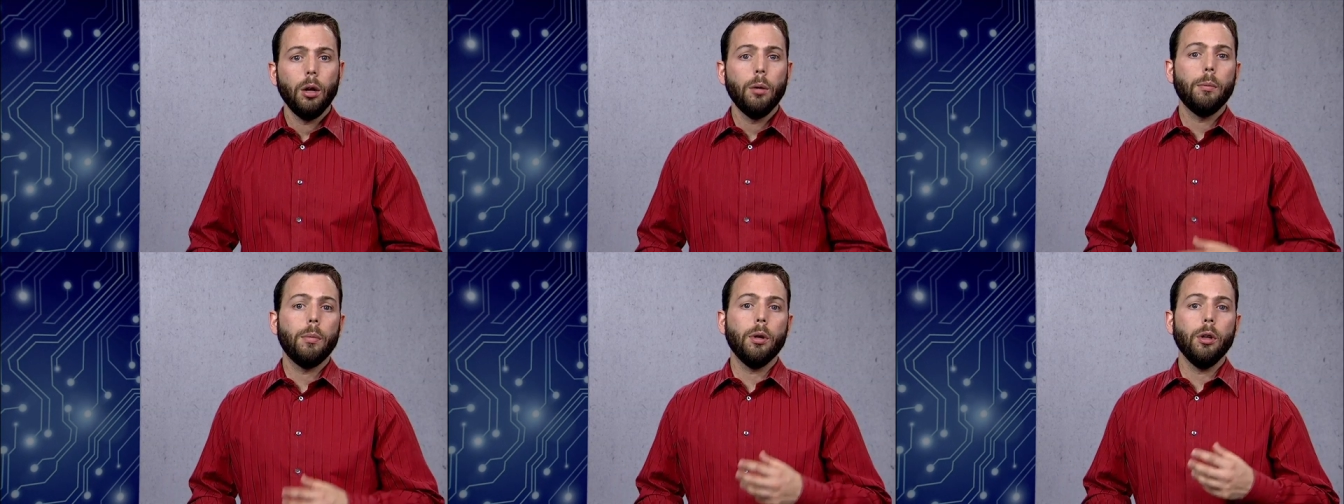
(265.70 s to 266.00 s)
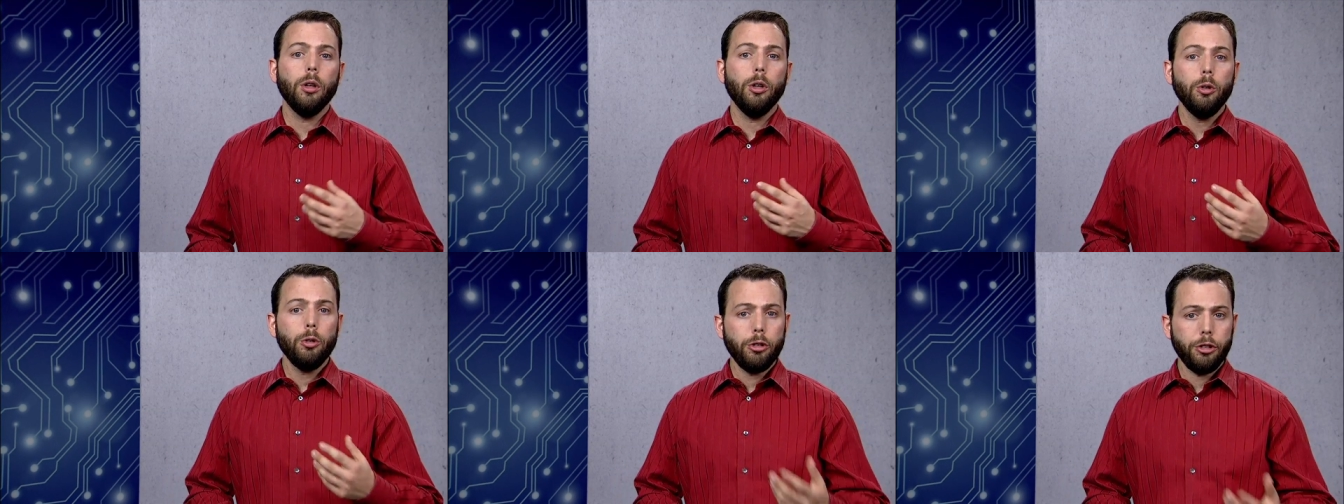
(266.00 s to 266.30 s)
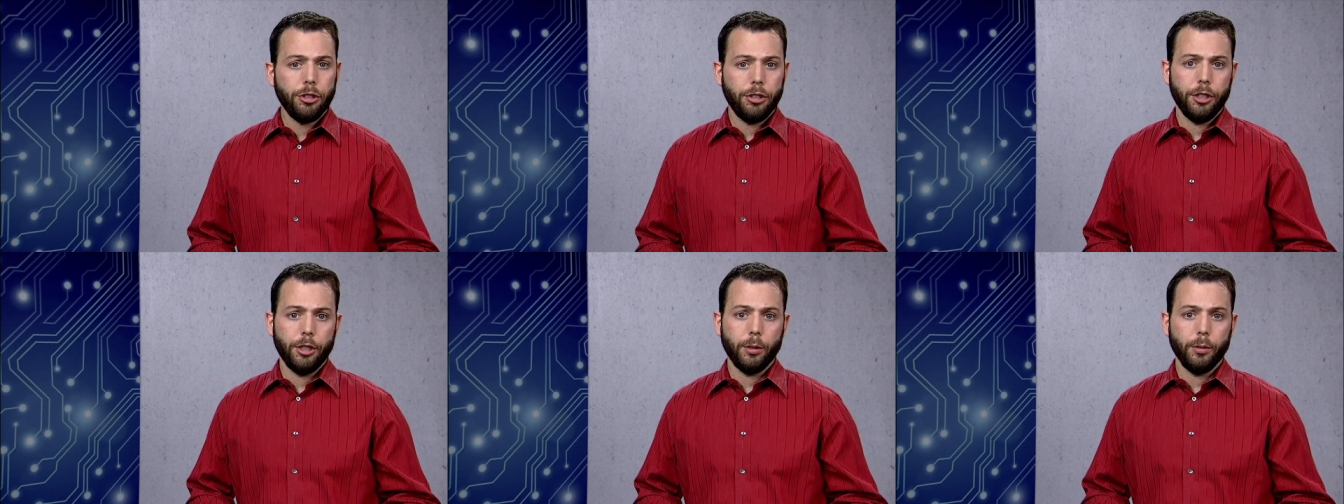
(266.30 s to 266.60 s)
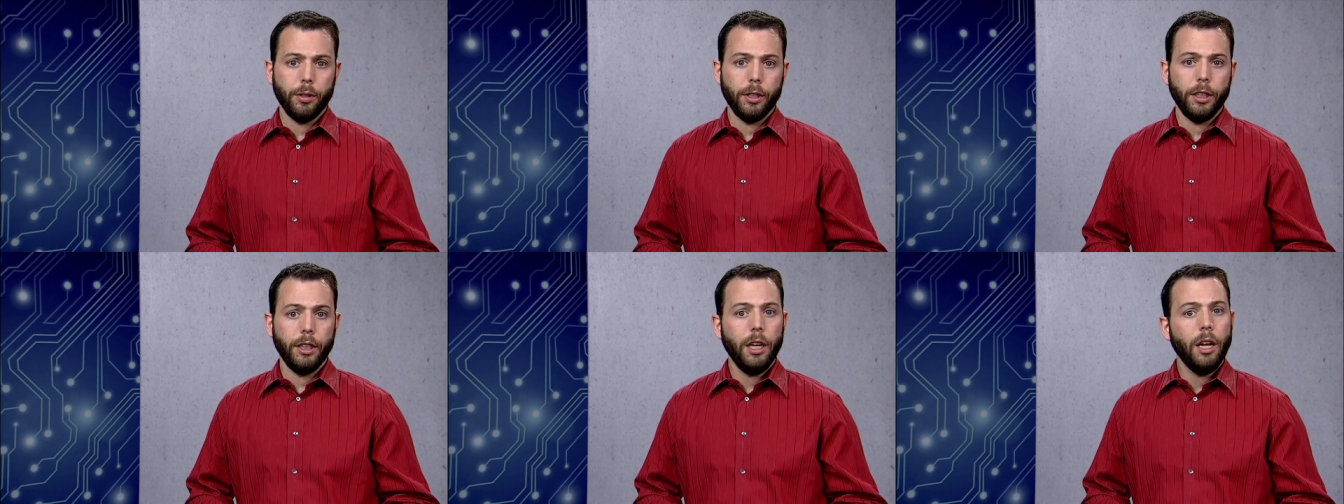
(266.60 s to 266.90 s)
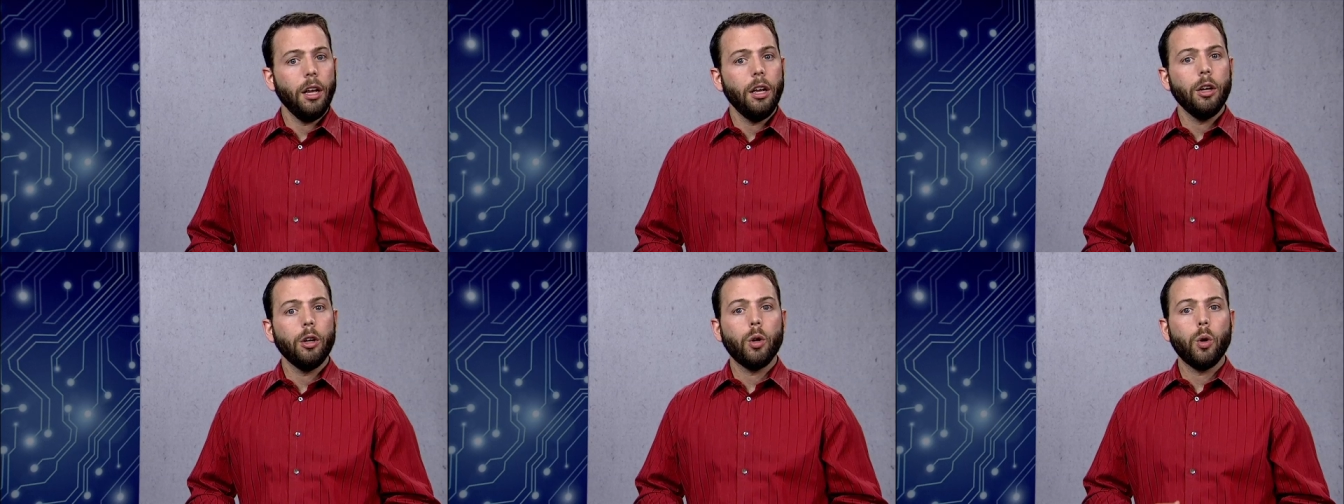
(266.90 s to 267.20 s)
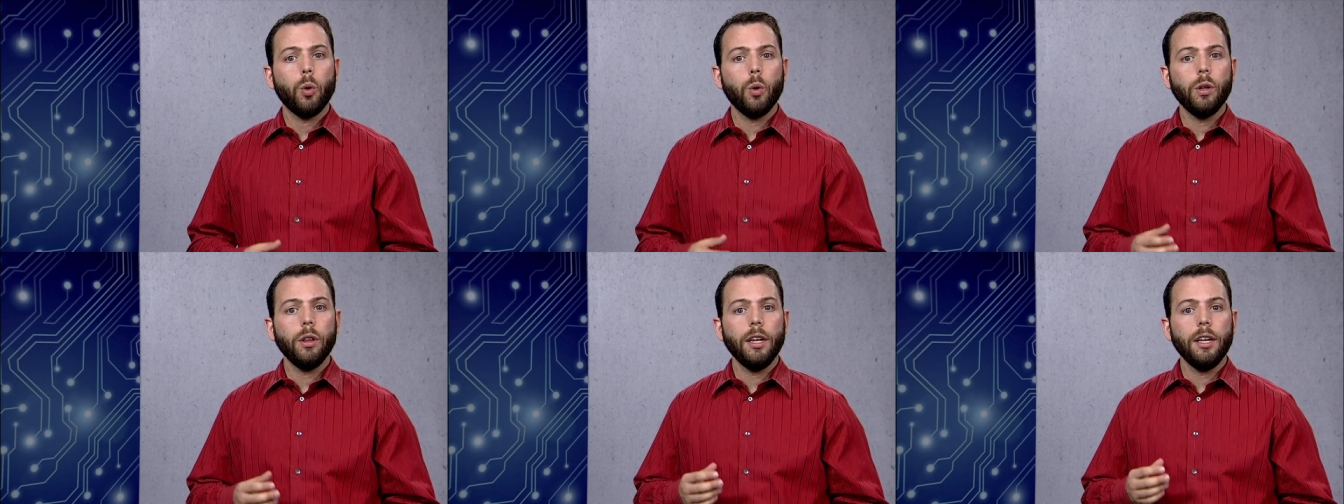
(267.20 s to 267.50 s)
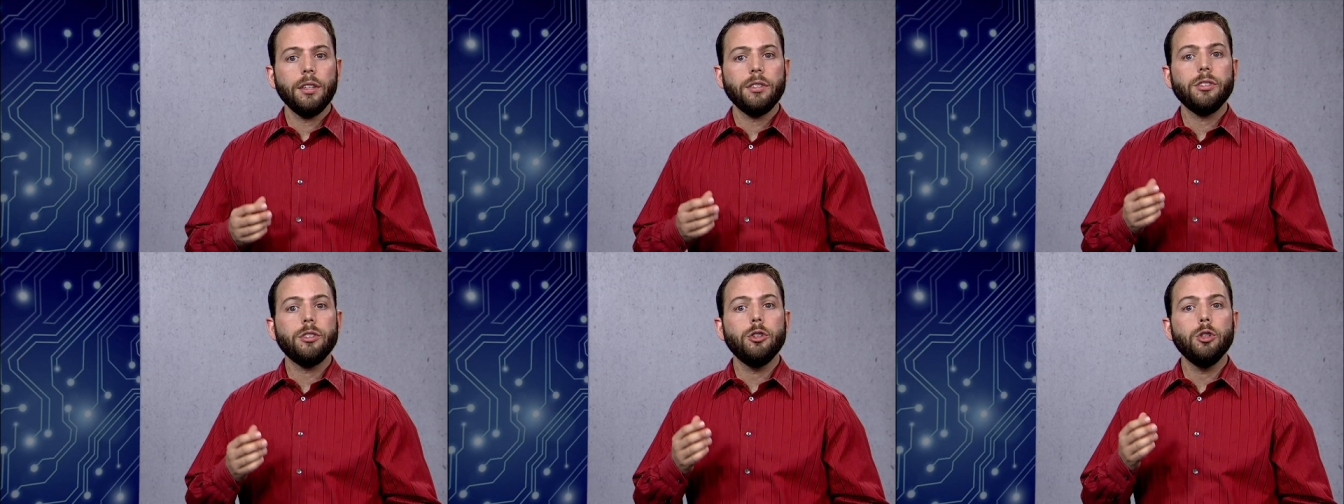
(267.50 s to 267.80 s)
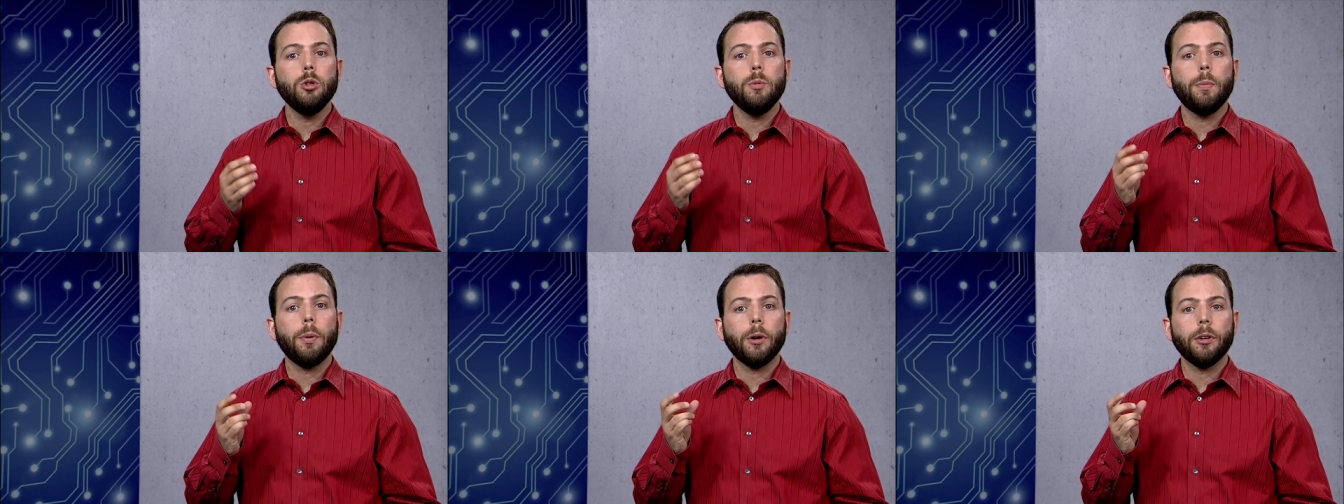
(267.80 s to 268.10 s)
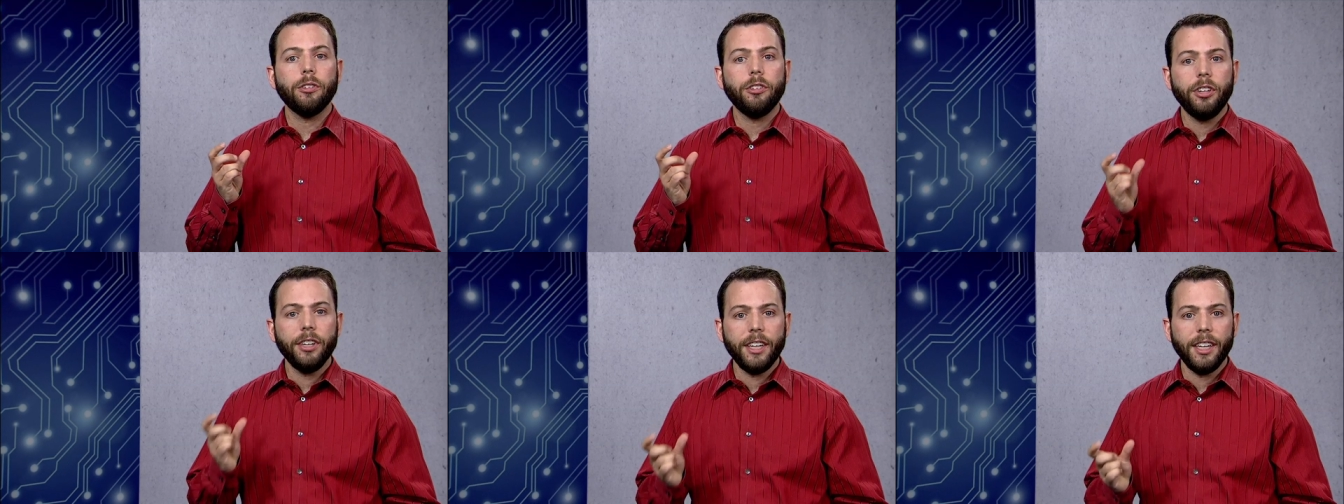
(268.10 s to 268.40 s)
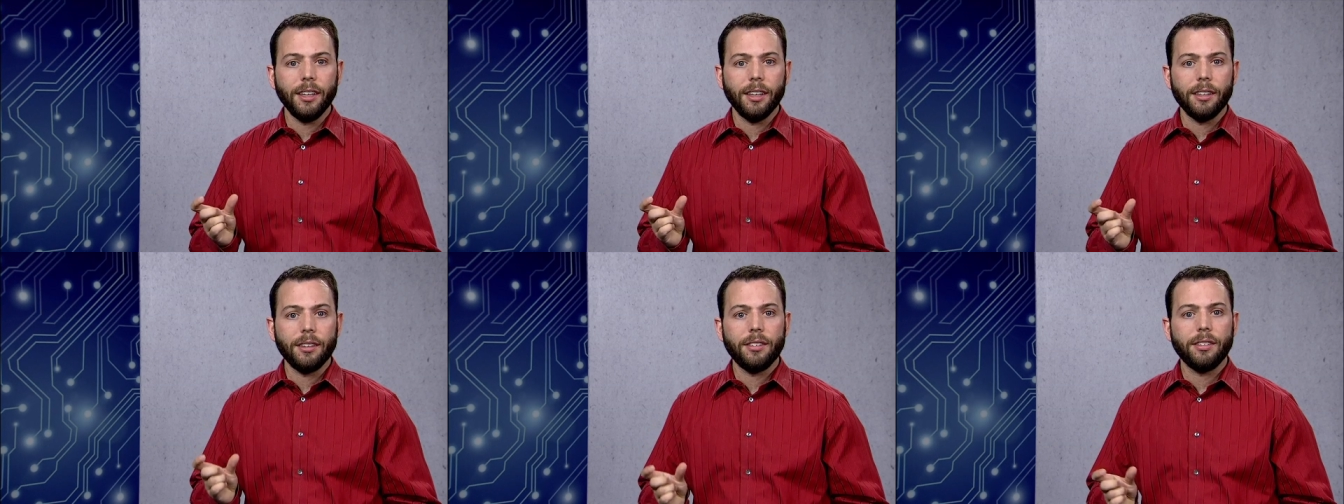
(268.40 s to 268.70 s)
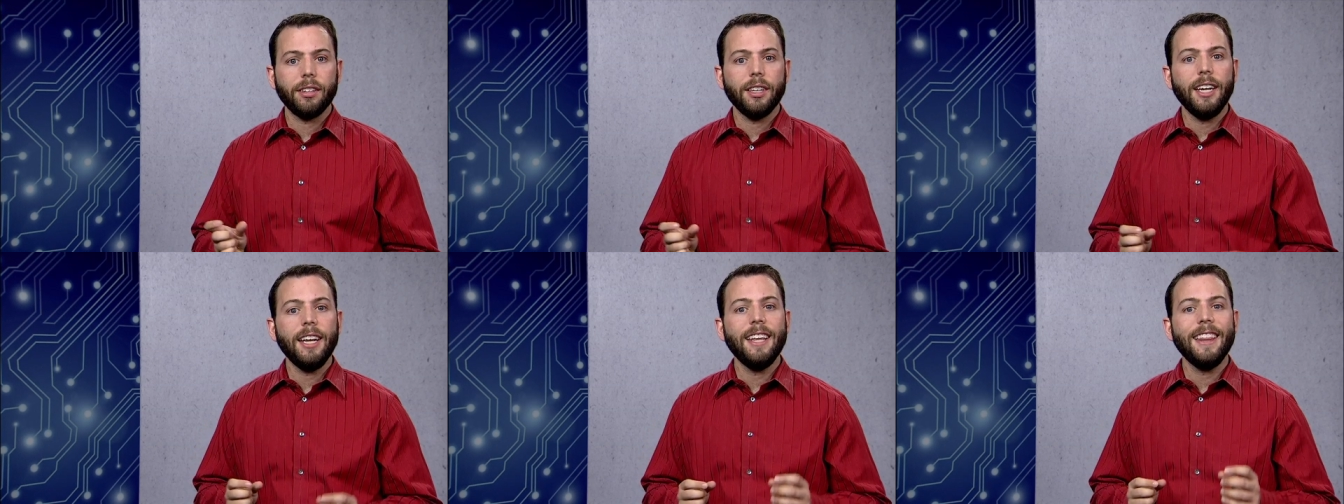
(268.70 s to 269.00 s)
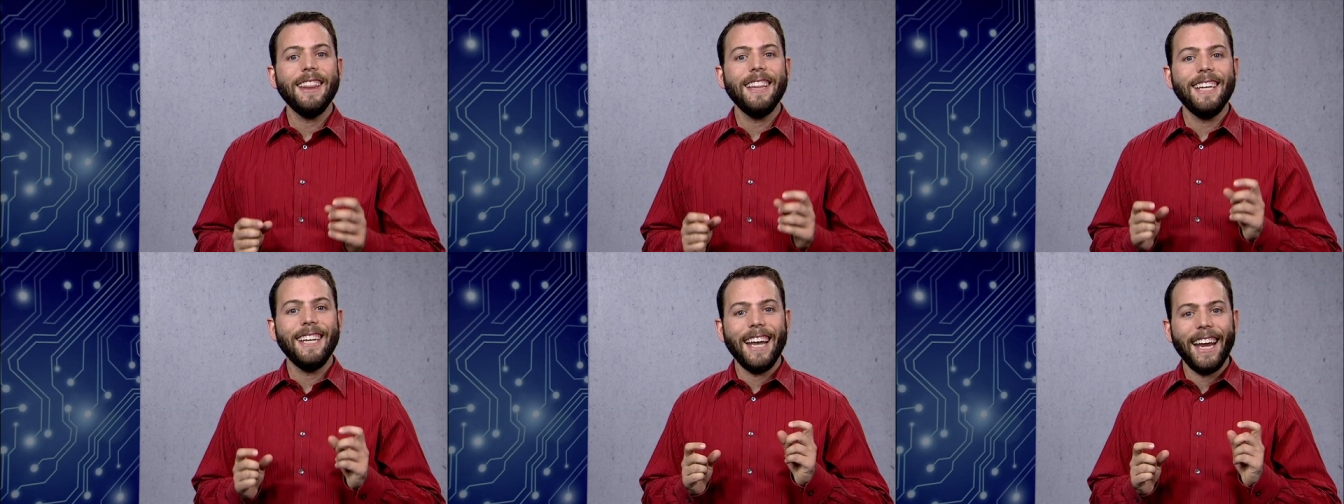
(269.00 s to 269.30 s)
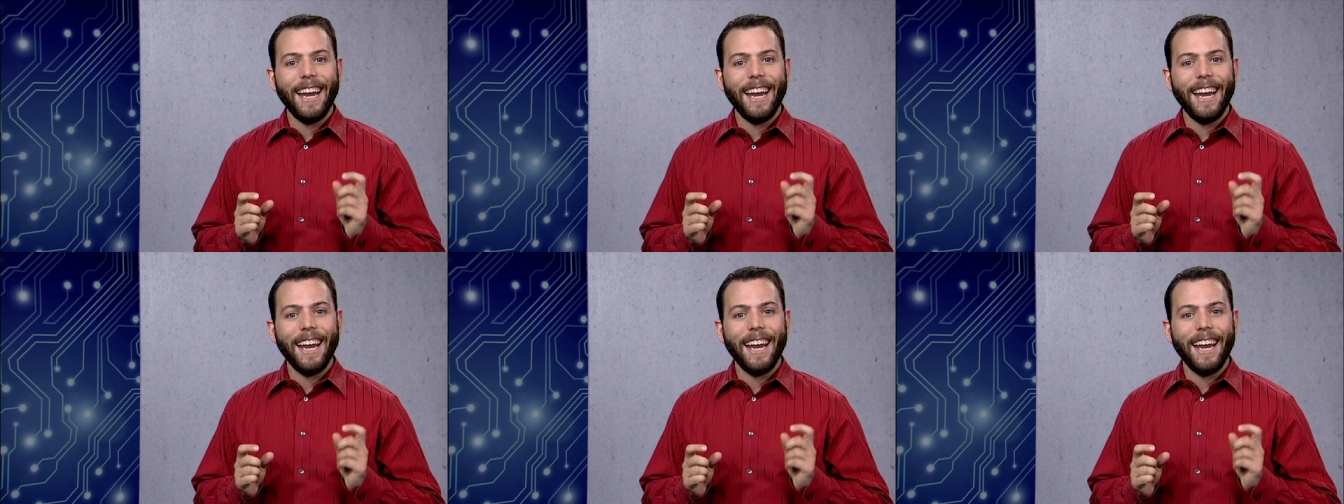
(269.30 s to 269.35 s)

pollution degree correlates to particulates in the